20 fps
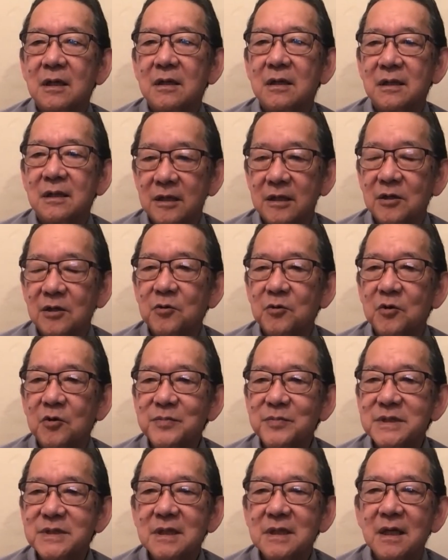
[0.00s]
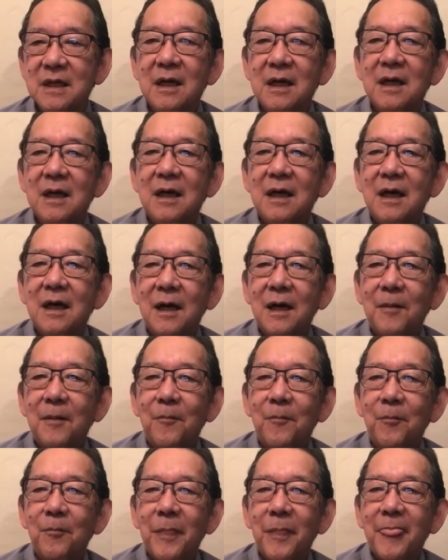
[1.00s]
legal groups.
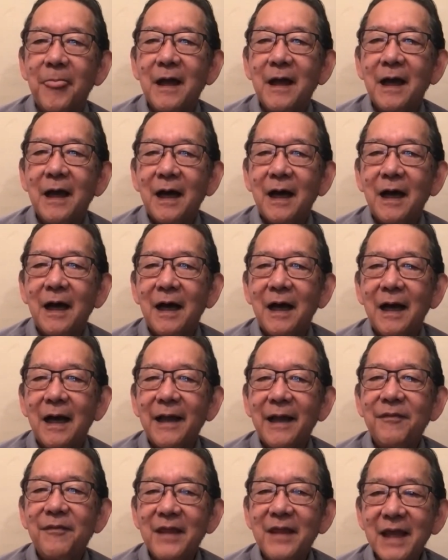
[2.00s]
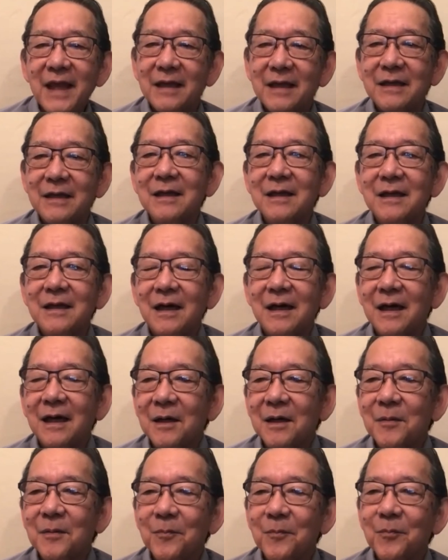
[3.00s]
And then
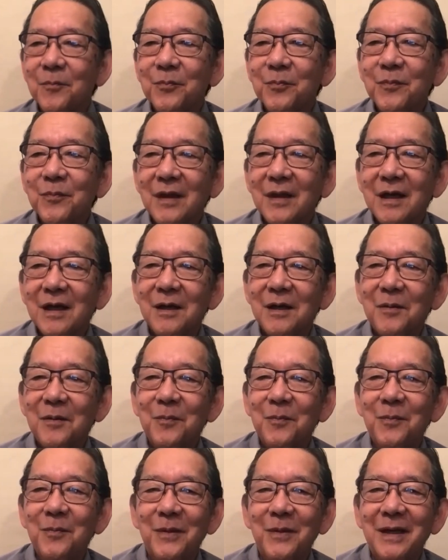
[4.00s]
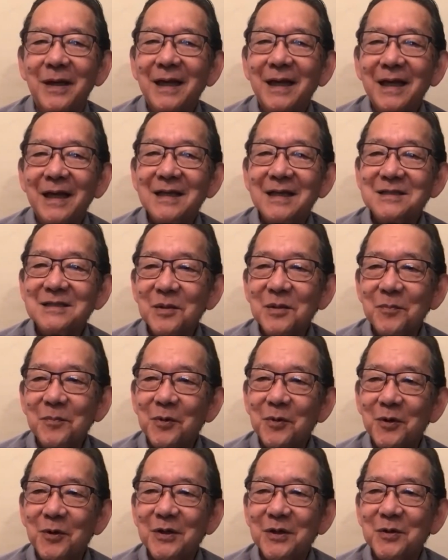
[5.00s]
at
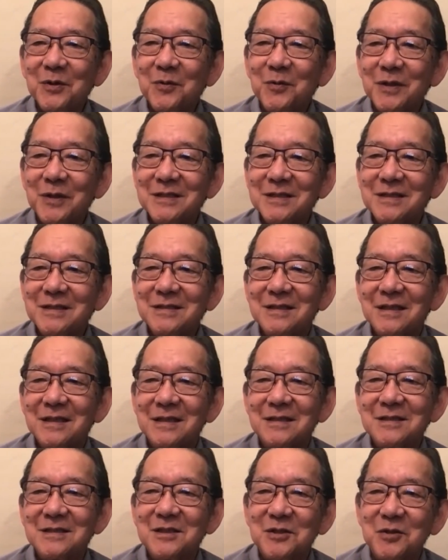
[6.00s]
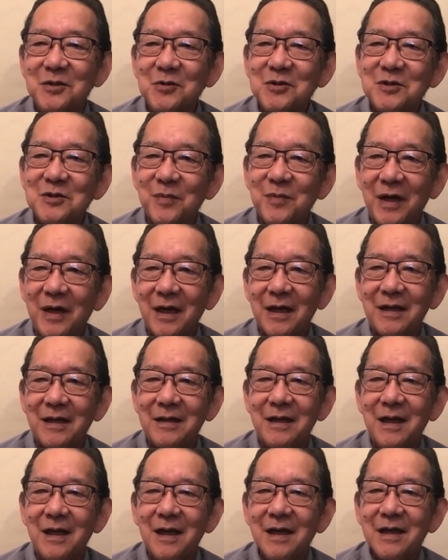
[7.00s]
some point was seduced
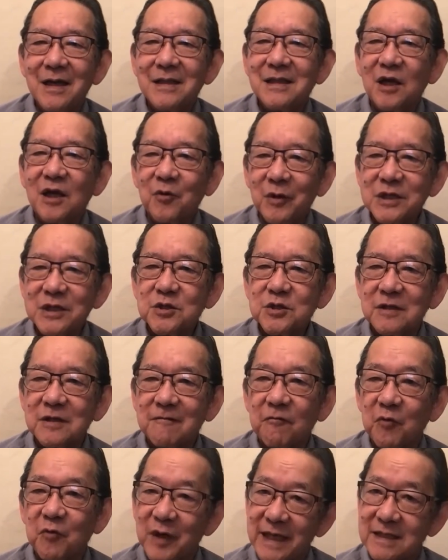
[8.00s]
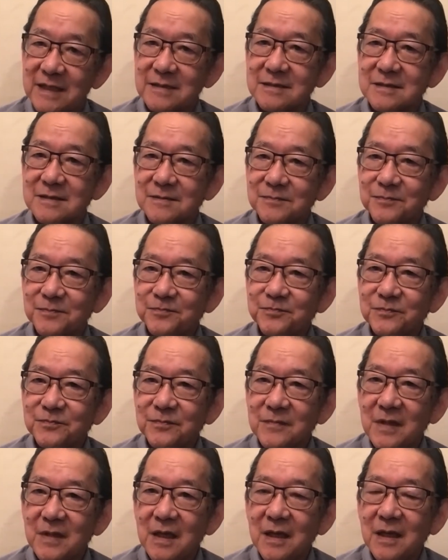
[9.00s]
by the question of race.
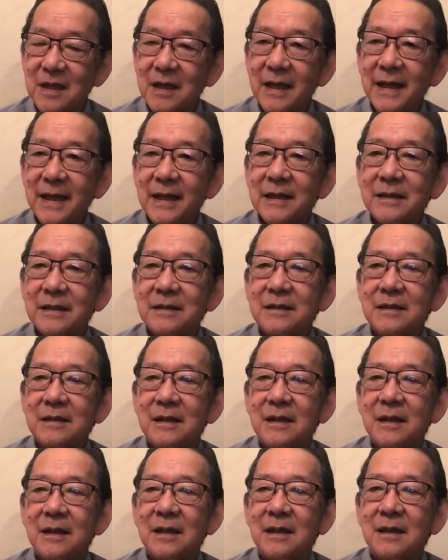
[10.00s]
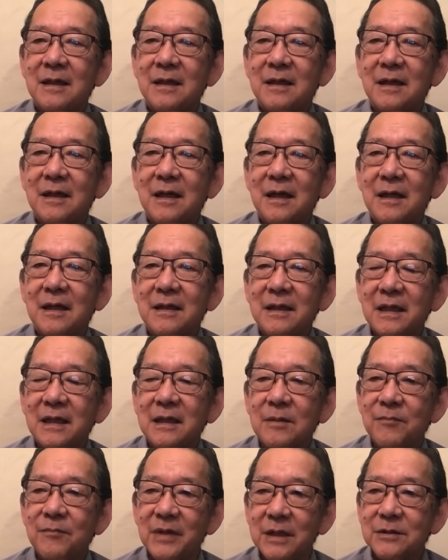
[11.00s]
And I
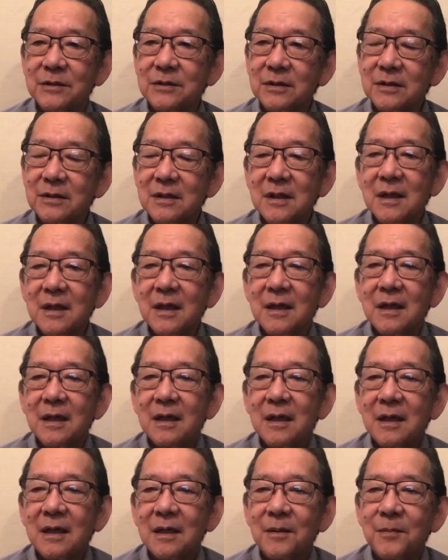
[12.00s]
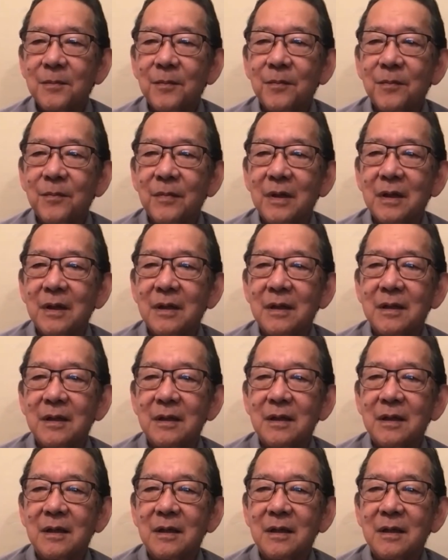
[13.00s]
had a mentor, a